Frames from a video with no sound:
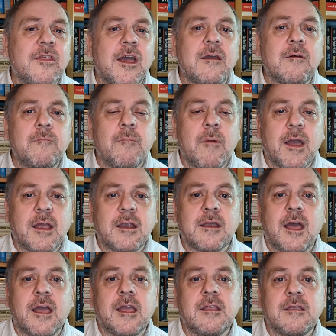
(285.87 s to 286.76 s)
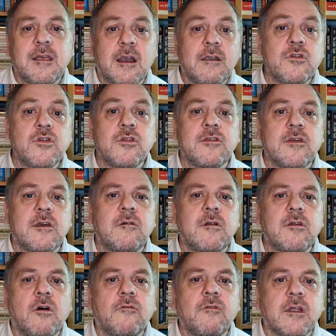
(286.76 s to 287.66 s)
They made a television
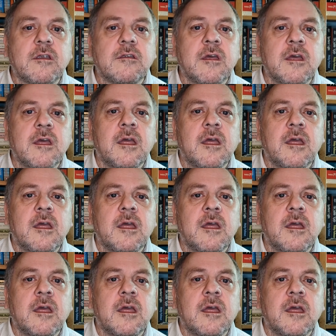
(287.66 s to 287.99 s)
series of it